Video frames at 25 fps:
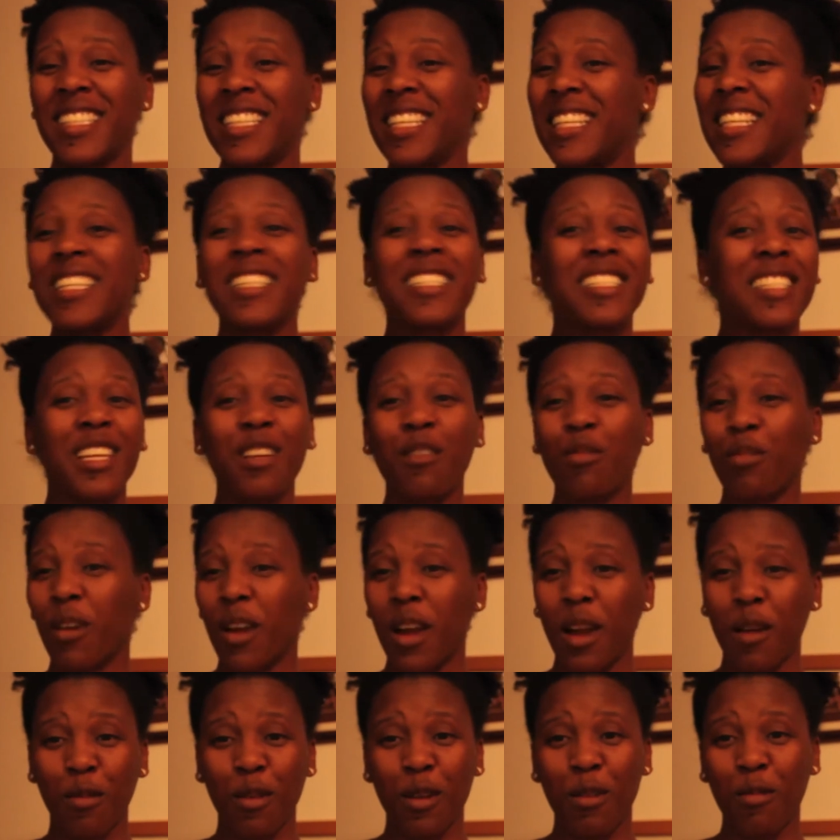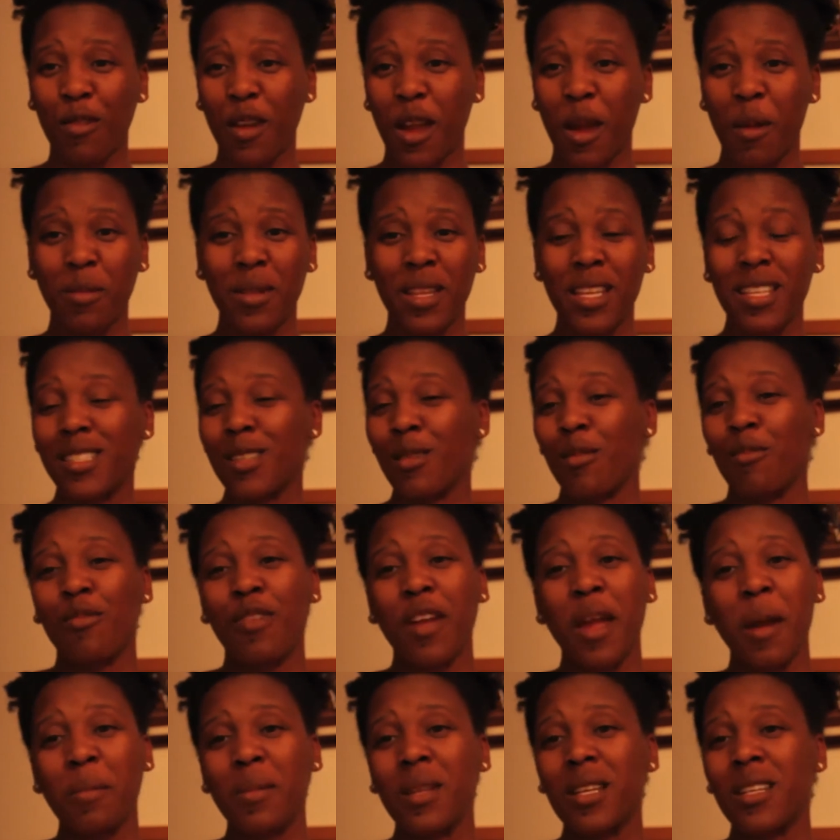easy for every family. Some
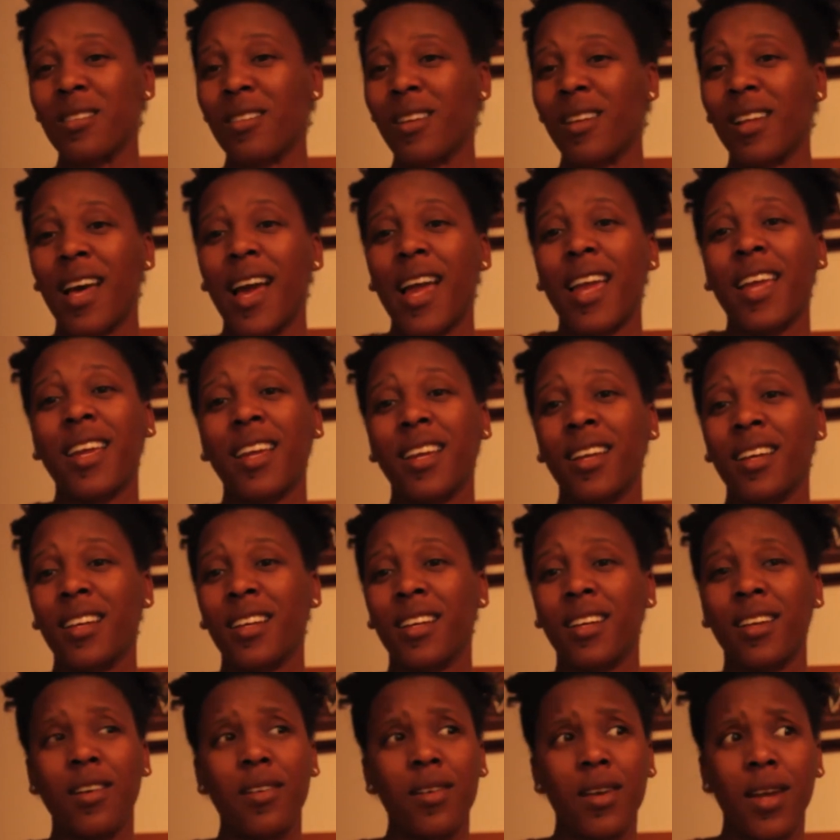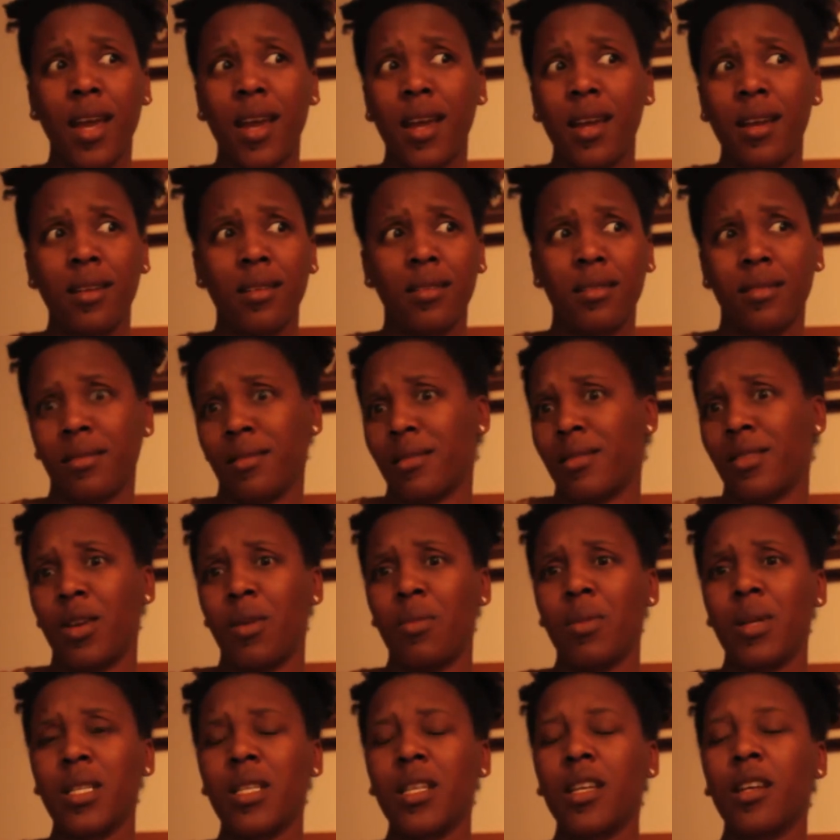families are like, okay, no
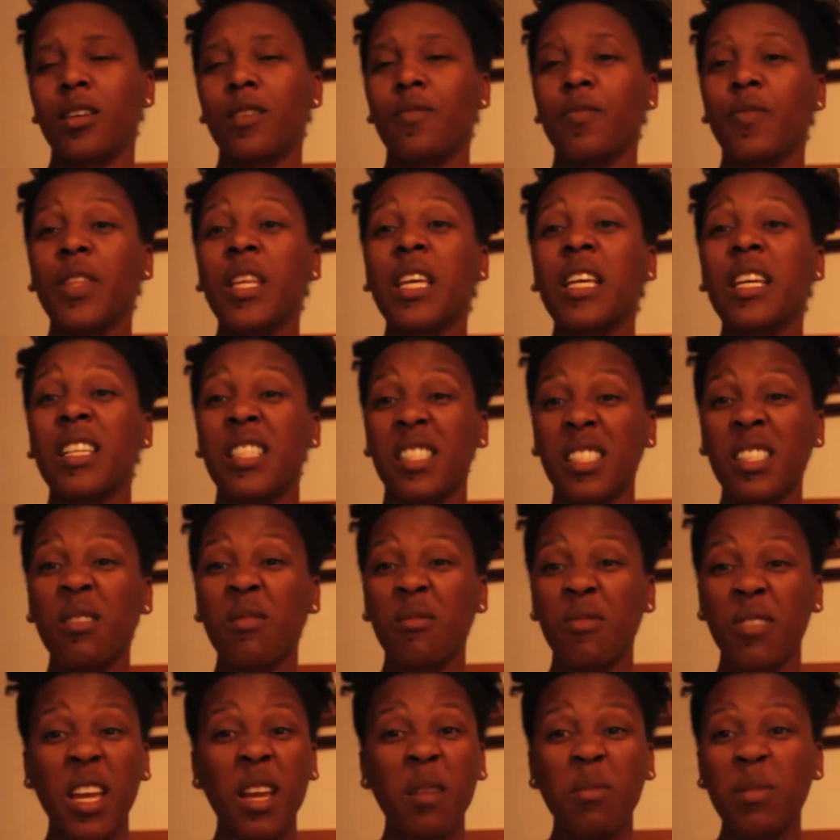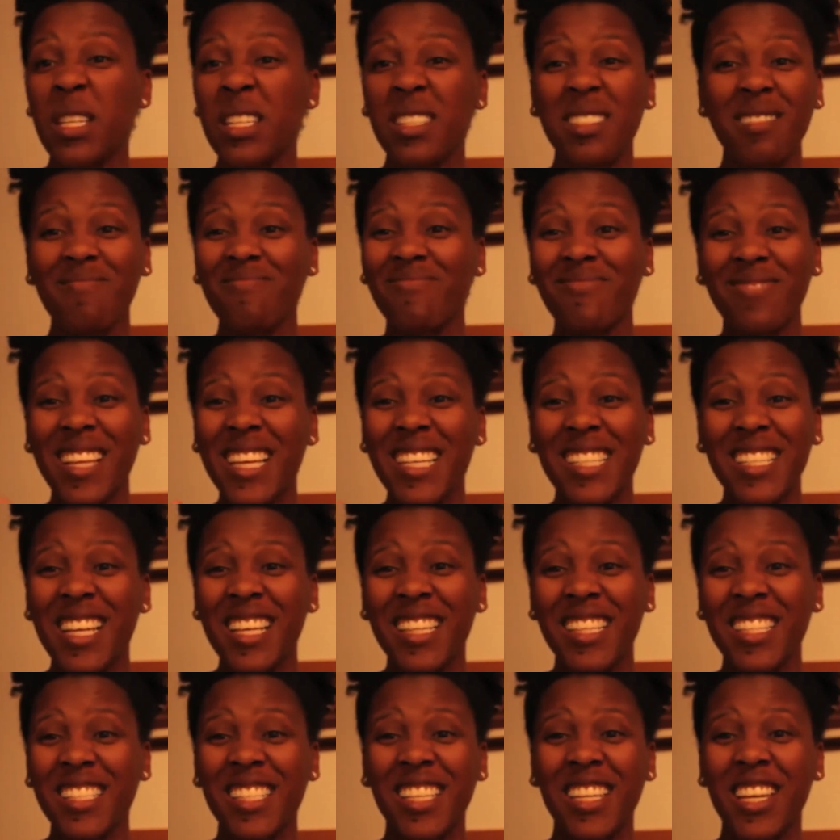big deal. Some families, that's
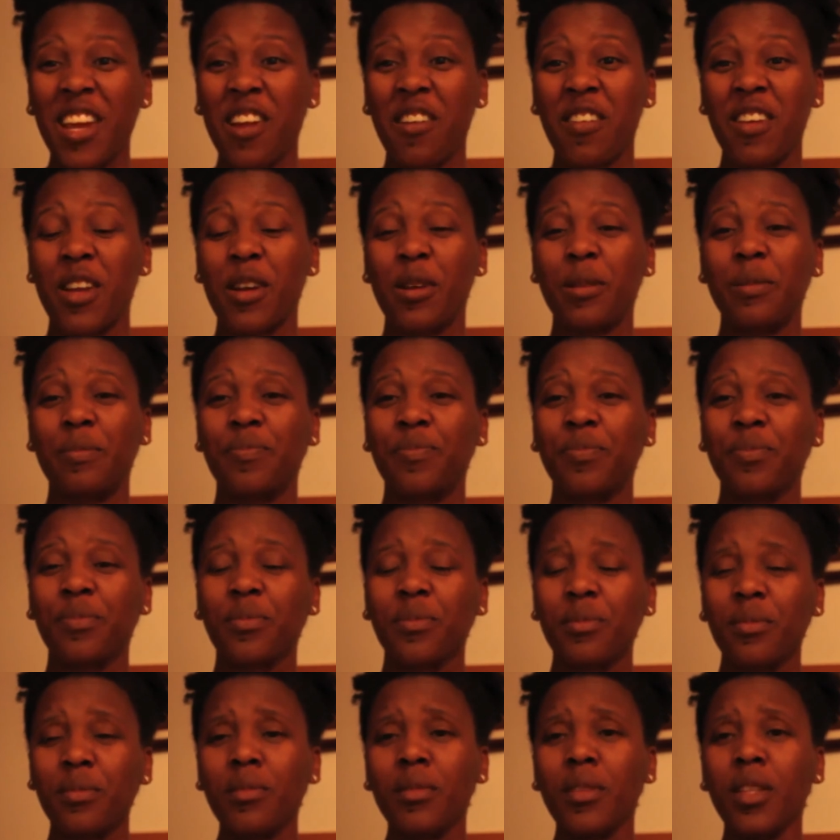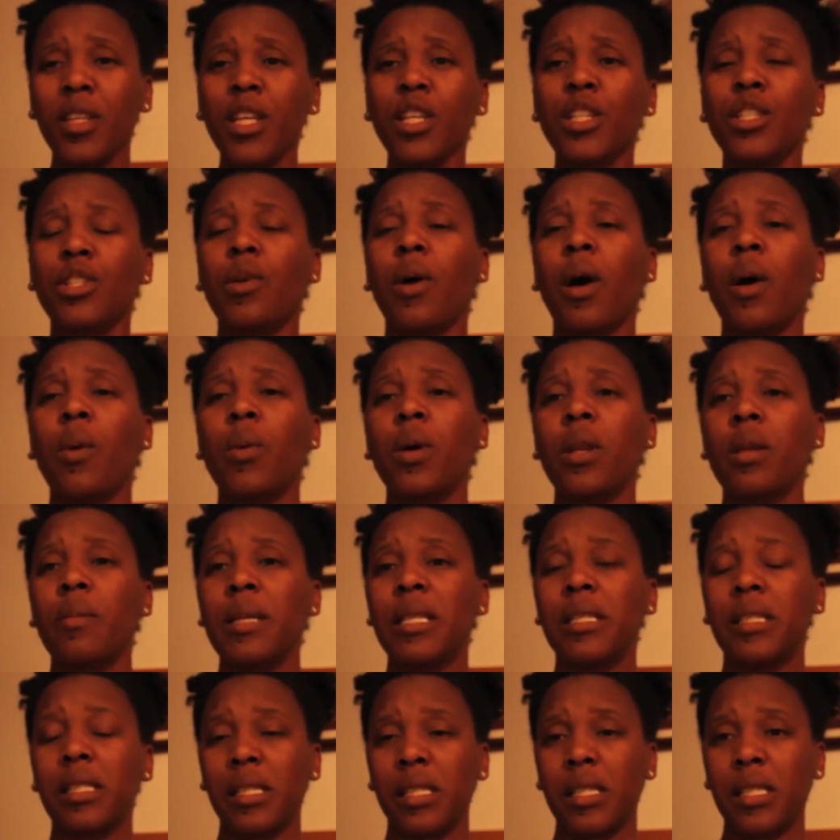not the scenario. So I want to be
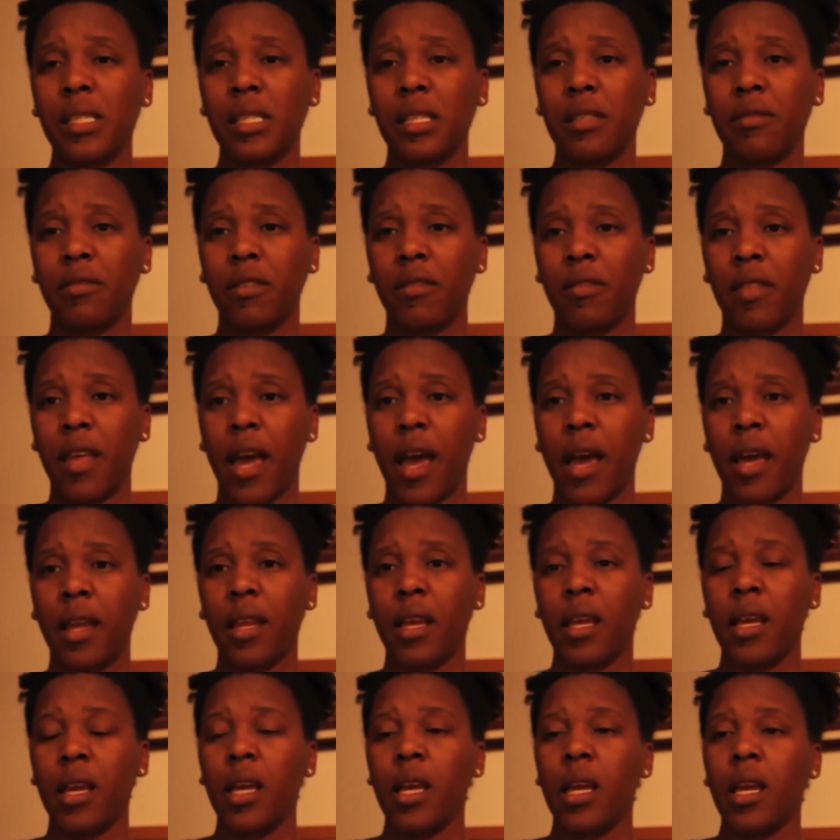sensitive of that,